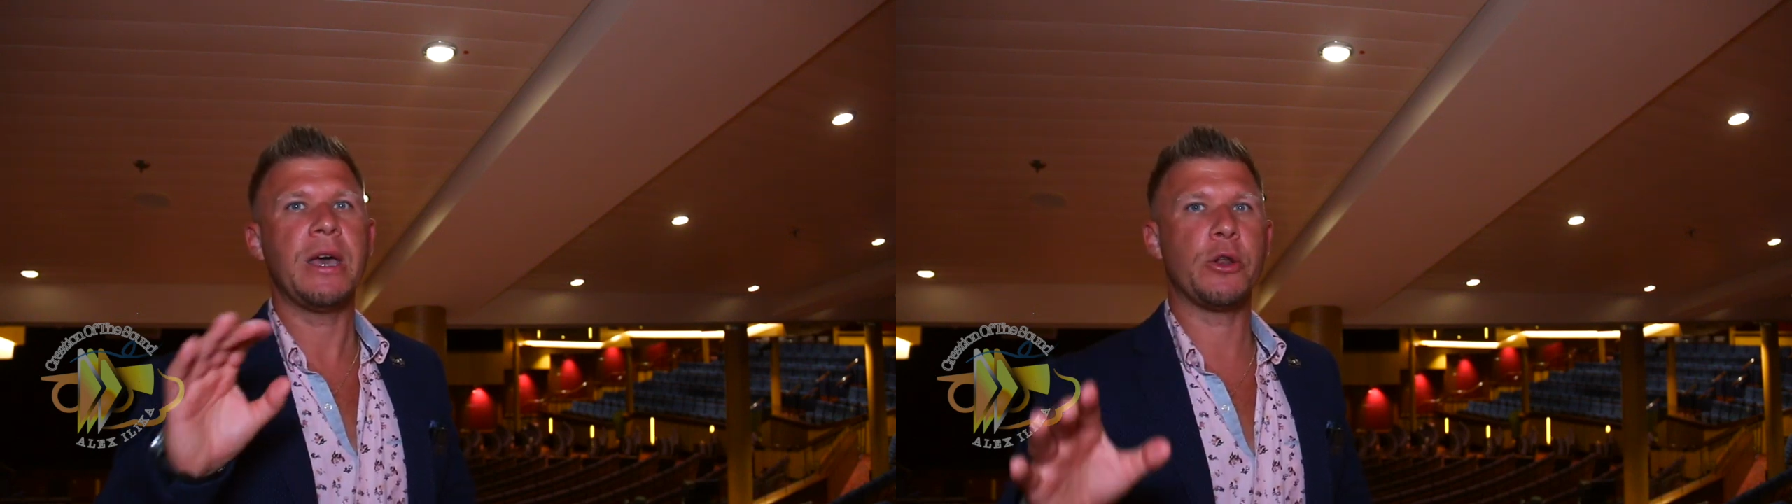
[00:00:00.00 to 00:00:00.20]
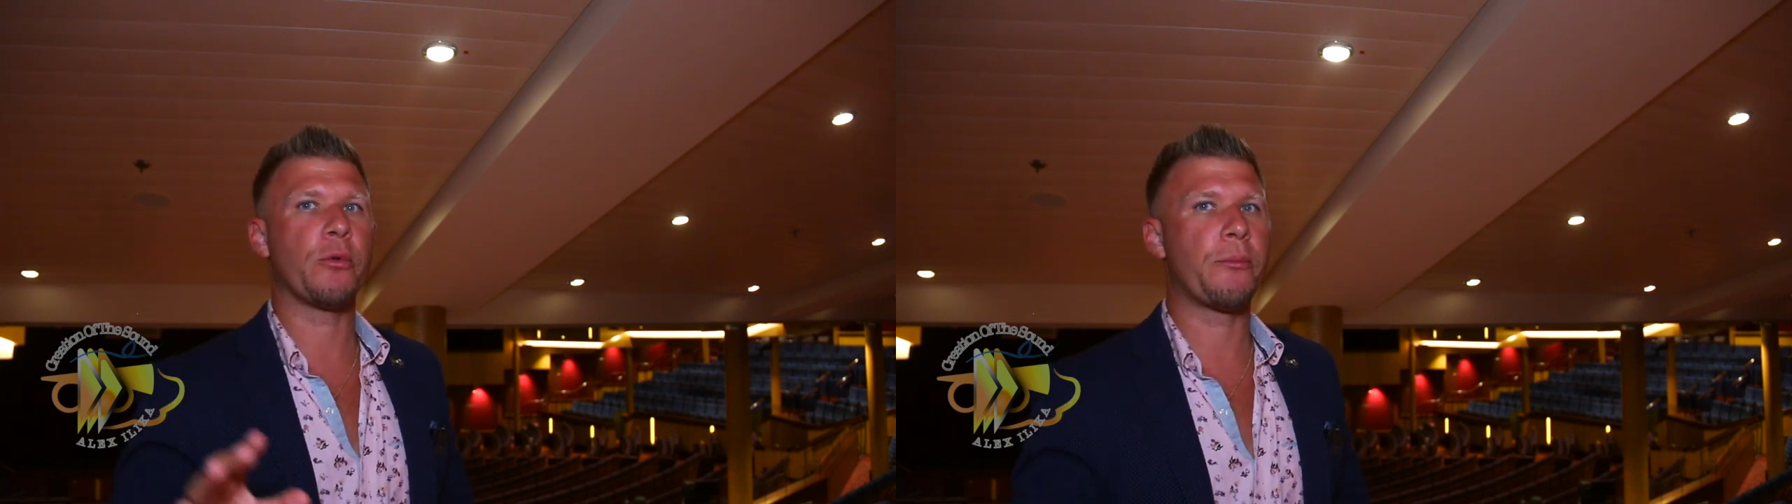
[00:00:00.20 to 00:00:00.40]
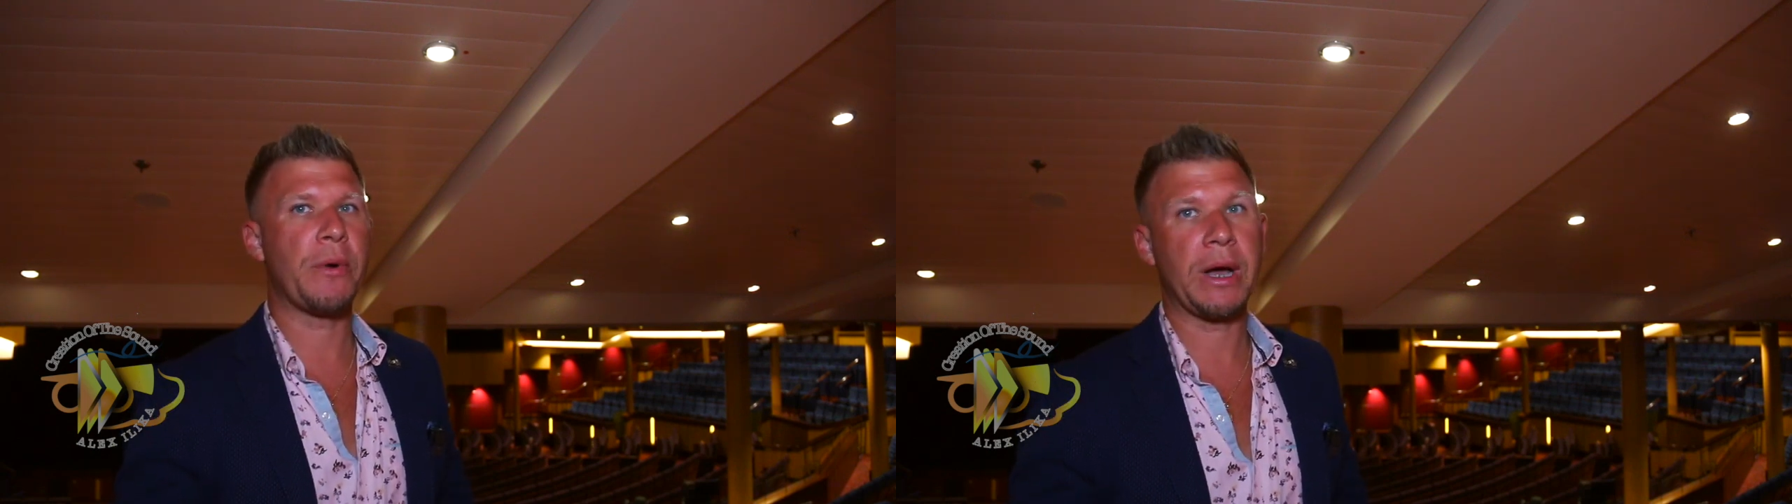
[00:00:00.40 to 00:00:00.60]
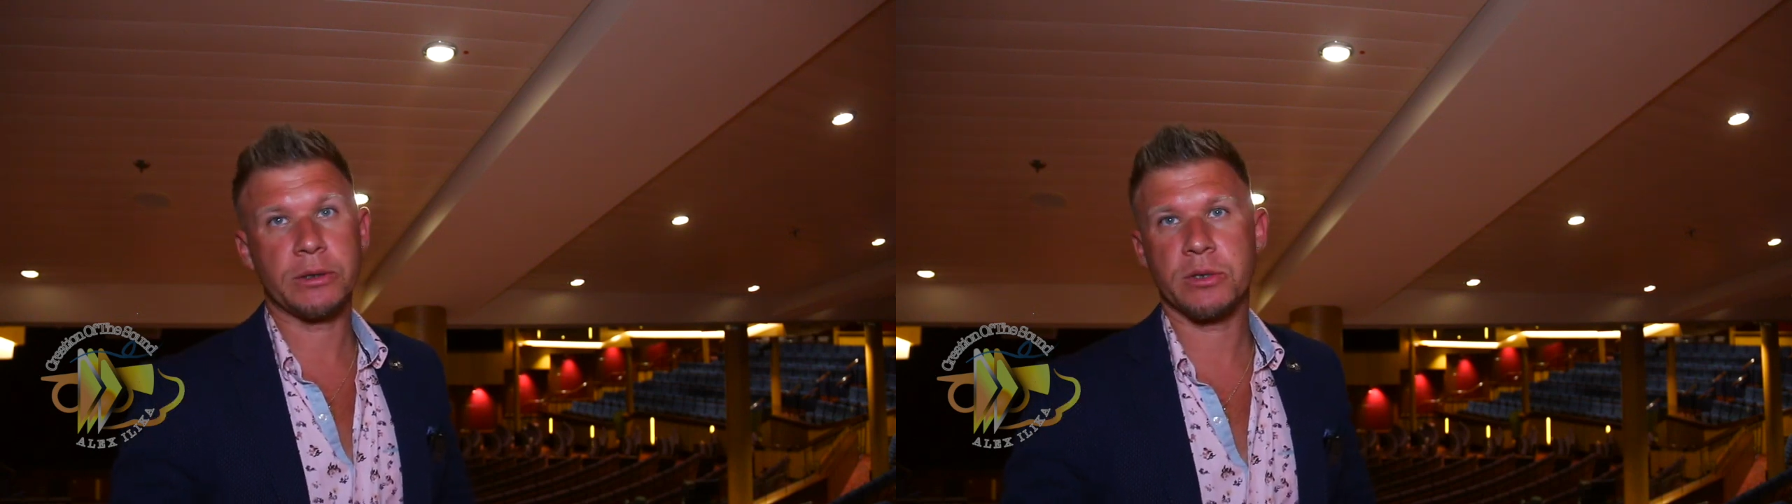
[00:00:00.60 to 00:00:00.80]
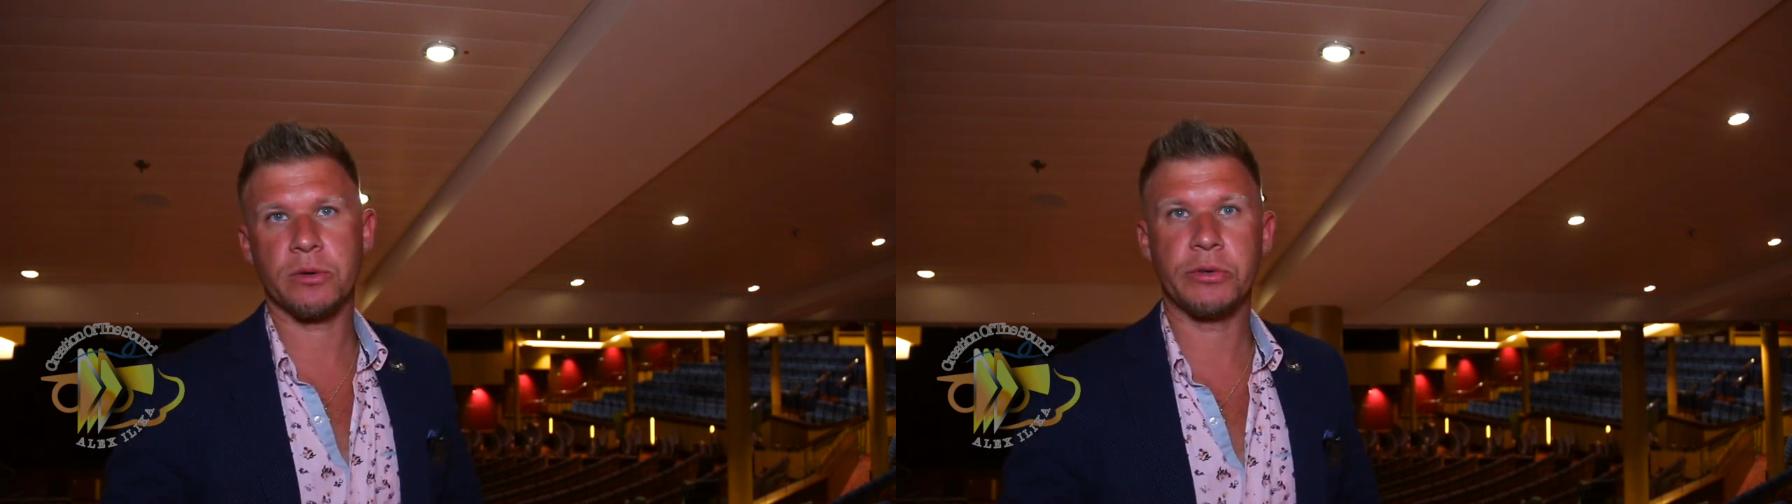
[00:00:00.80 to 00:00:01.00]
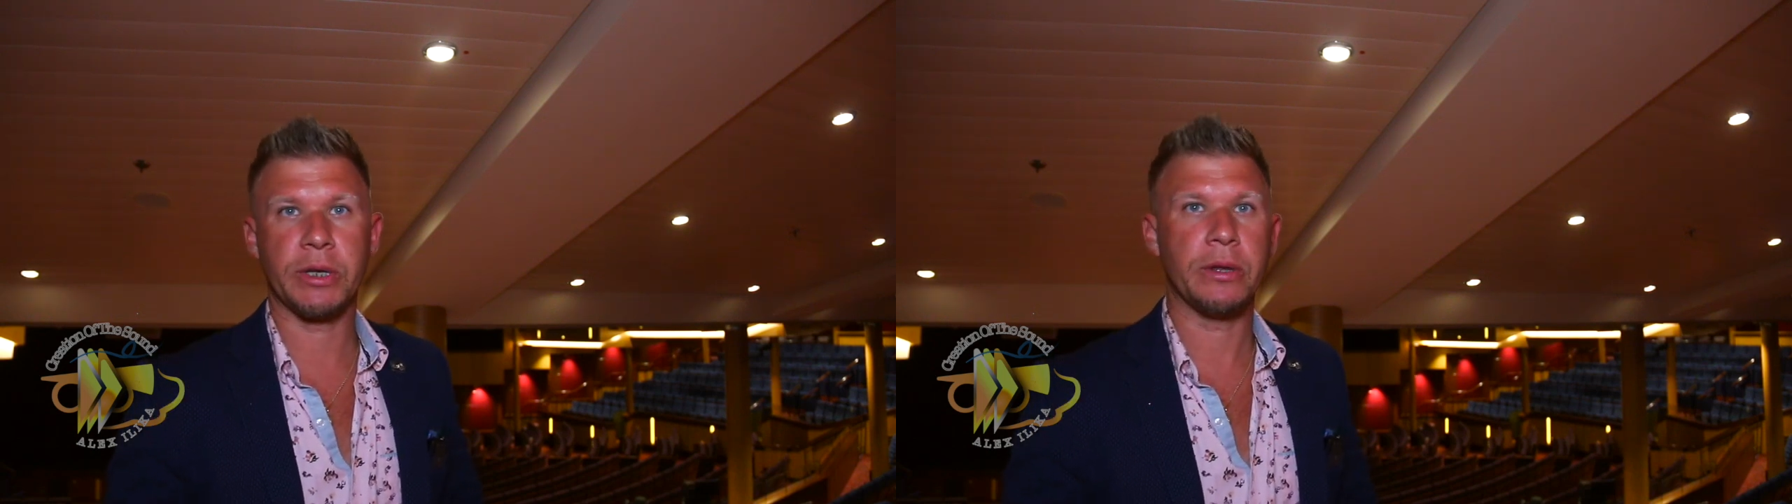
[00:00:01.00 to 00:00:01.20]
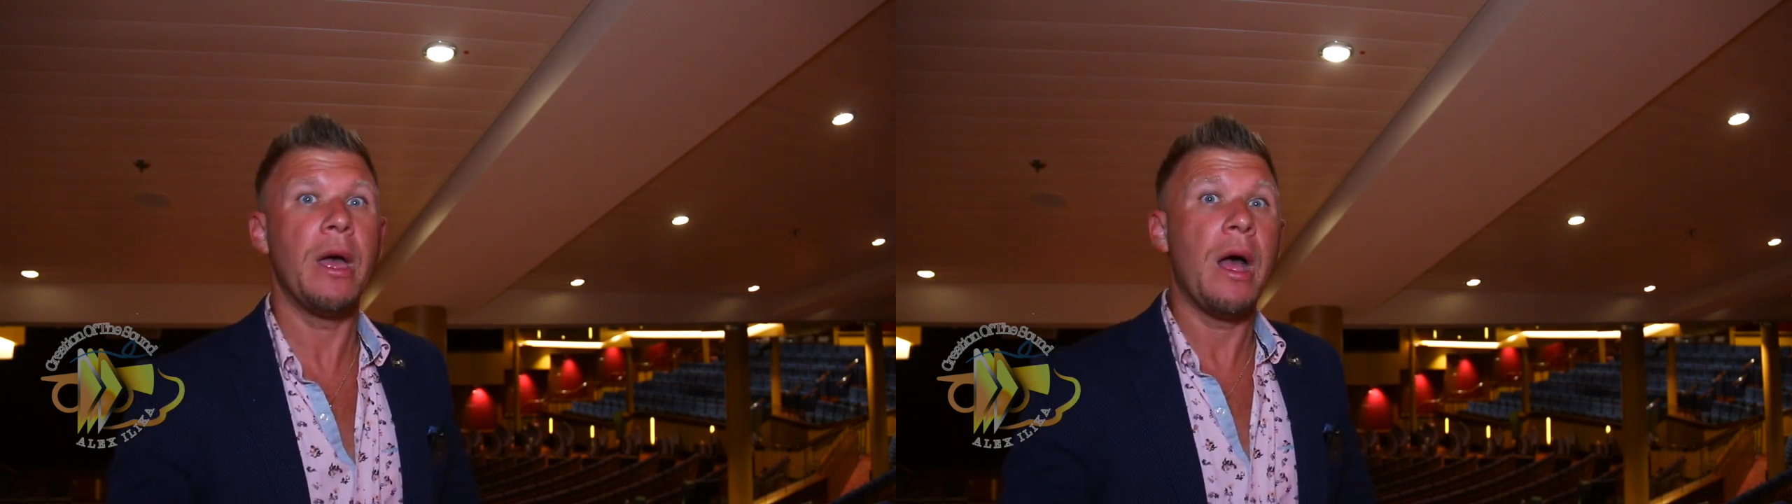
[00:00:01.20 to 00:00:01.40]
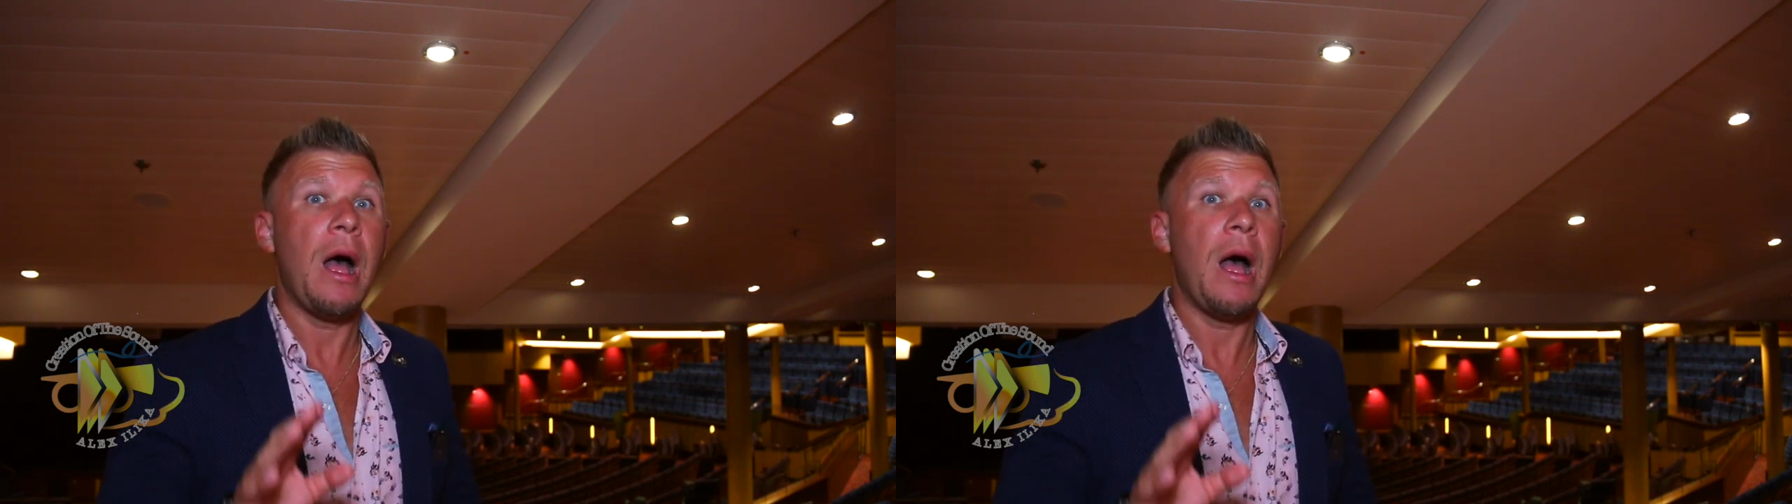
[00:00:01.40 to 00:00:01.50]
in your practice routine.